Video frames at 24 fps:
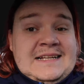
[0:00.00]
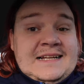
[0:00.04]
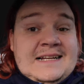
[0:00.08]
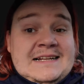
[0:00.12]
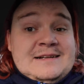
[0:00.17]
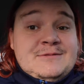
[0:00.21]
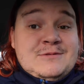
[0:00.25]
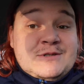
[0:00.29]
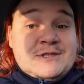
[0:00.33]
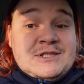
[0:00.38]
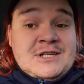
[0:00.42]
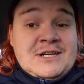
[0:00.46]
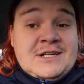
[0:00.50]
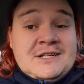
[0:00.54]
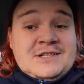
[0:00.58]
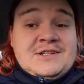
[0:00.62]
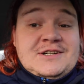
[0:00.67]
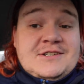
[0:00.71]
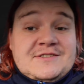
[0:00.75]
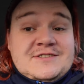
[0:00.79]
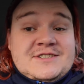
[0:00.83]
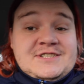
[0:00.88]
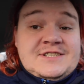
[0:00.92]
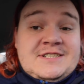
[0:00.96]
It was turned
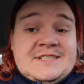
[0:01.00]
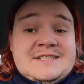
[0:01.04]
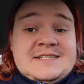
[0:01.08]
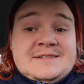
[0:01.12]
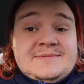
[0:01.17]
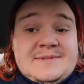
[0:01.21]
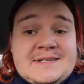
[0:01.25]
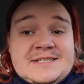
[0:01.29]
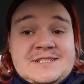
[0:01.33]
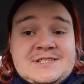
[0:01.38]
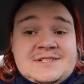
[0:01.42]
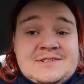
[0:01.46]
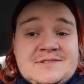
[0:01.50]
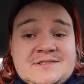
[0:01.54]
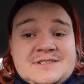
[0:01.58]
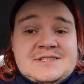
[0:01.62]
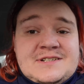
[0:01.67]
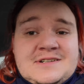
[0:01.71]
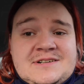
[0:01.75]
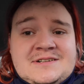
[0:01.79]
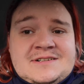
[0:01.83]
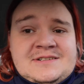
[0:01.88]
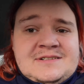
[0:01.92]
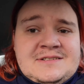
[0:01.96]
off, so you need to make sure it's
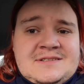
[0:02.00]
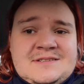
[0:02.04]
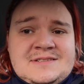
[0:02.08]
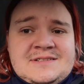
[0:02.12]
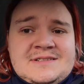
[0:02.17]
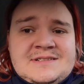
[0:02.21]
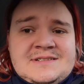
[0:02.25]
on.